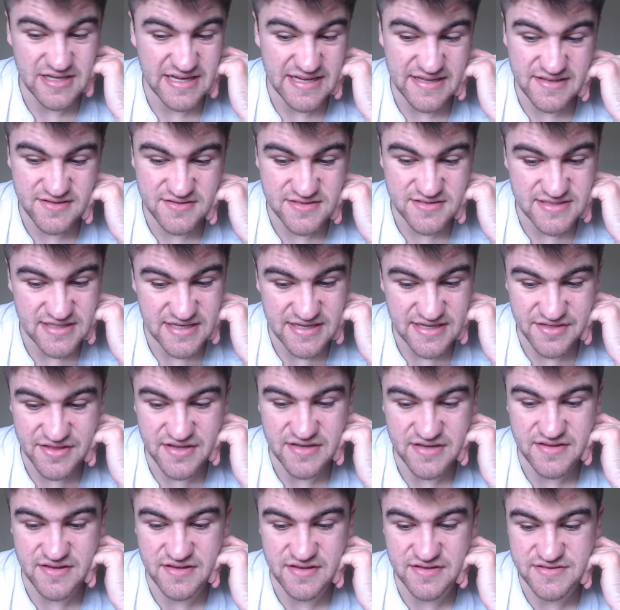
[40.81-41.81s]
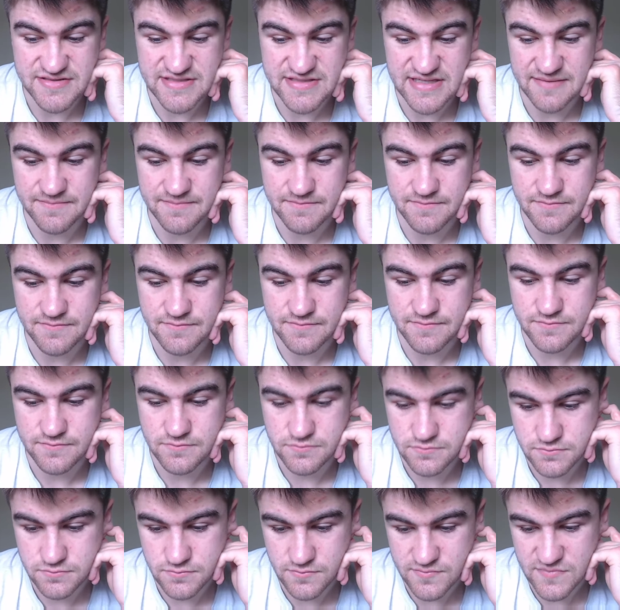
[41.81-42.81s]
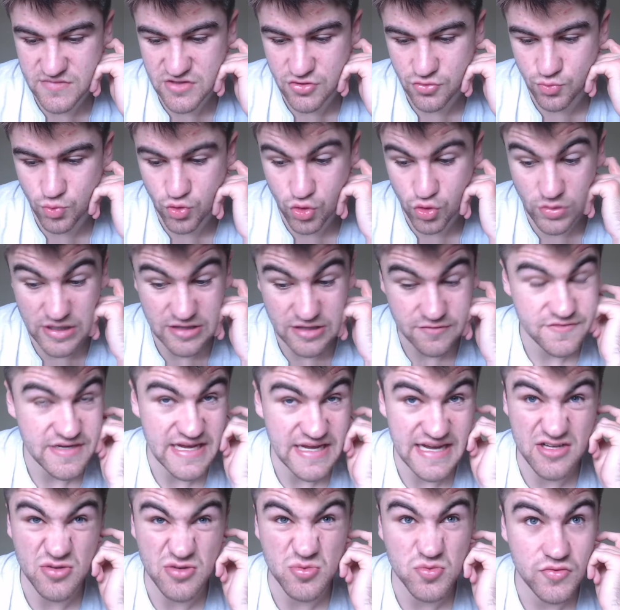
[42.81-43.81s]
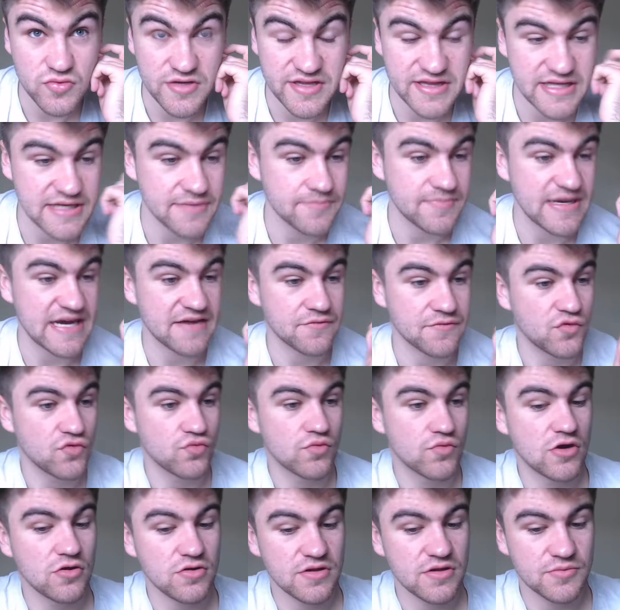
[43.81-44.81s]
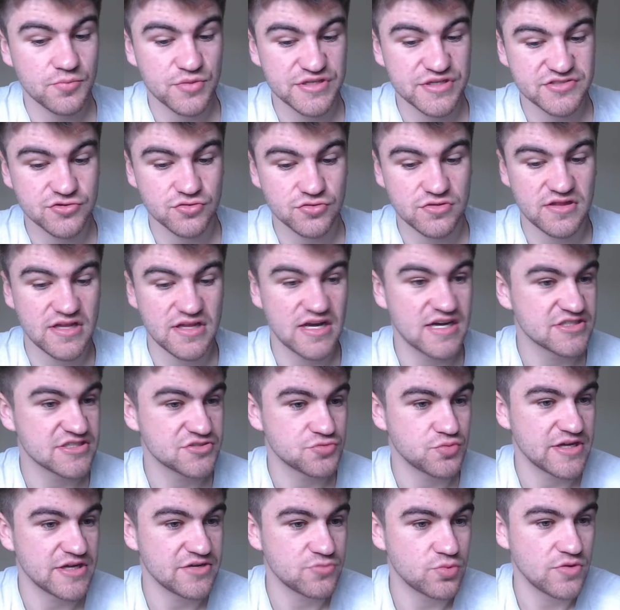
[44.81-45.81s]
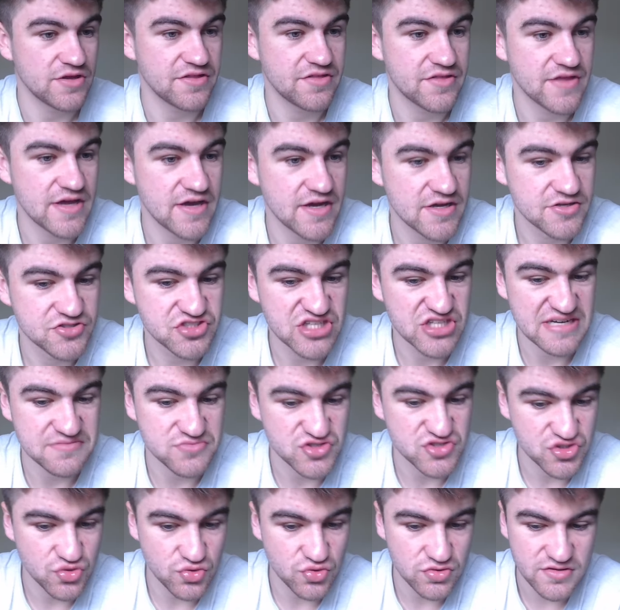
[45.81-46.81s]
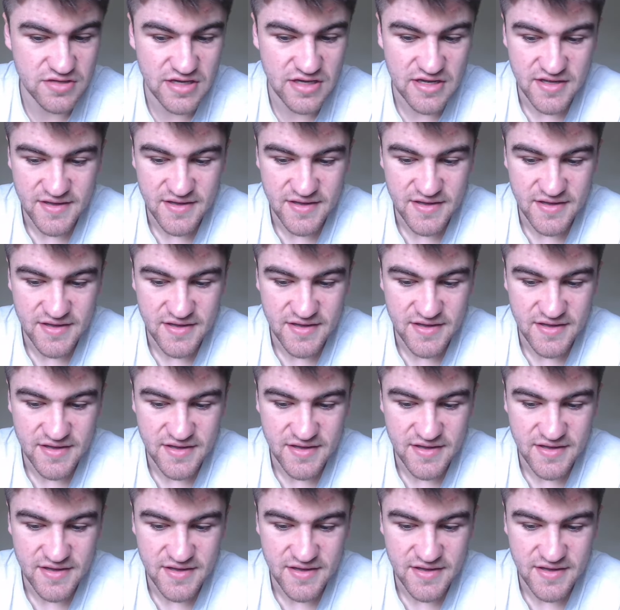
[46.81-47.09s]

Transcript: And I think that Guelphy had a really impactful role. And we saw it last week with James Jordan.